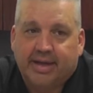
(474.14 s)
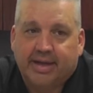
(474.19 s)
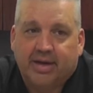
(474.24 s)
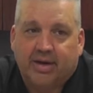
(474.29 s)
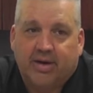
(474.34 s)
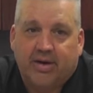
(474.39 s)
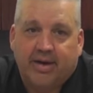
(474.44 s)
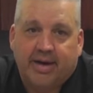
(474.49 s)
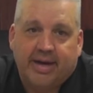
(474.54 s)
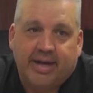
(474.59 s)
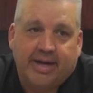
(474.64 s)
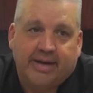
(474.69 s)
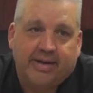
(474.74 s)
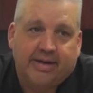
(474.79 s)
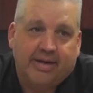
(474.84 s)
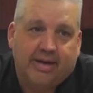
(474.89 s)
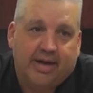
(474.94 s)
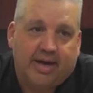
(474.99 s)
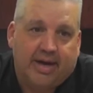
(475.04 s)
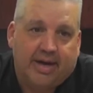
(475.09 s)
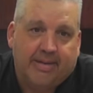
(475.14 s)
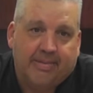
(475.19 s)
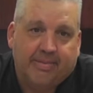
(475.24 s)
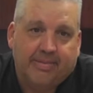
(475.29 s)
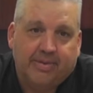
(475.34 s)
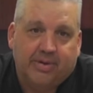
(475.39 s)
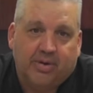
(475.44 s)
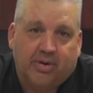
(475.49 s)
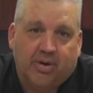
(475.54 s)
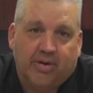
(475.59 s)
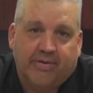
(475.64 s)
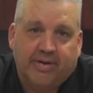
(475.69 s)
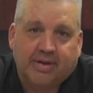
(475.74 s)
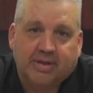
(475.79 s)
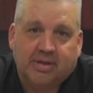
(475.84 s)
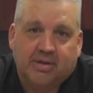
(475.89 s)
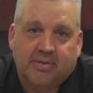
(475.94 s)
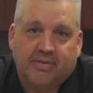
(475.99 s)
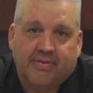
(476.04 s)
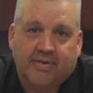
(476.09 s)
And then
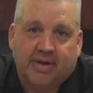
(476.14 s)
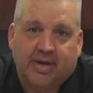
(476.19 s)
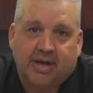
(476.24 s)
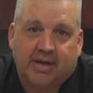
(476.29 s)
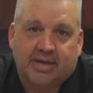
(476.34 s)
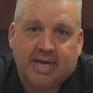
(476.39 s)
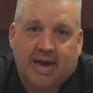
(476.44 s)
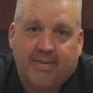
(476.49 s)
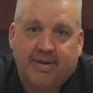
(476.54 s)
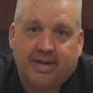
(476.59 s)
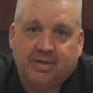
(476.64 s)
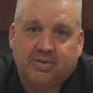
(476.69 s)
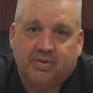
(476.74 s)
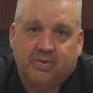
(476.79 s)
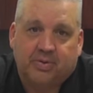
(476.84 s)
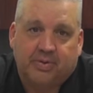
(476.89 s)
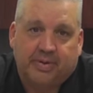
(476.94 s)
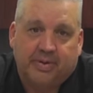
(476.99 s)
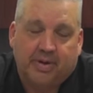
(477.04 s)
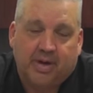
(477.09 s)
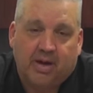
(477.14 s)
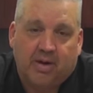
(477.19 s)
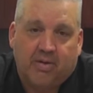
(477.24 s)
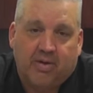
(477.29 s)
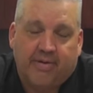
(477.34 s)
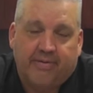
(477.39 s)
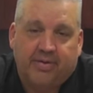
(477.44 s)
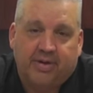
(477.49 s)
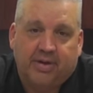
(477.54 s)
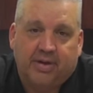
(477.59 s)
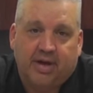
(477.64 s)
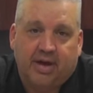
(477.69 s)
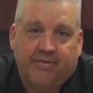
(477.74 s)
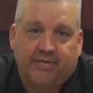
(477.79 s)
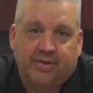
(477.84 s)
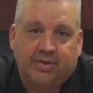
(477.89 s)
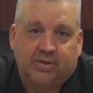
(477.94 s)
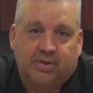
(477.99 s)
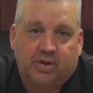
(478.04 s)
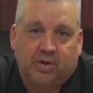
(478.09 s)
Irving's a little of a combination
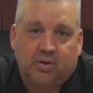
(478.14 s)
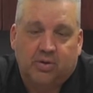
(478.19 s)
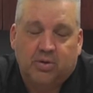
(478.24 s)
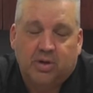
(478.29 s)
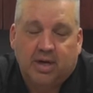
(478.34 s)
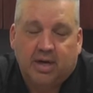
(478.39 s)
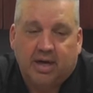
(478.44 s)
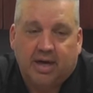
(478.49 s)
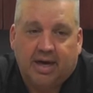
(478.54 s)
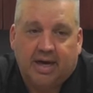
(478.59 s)
of the two.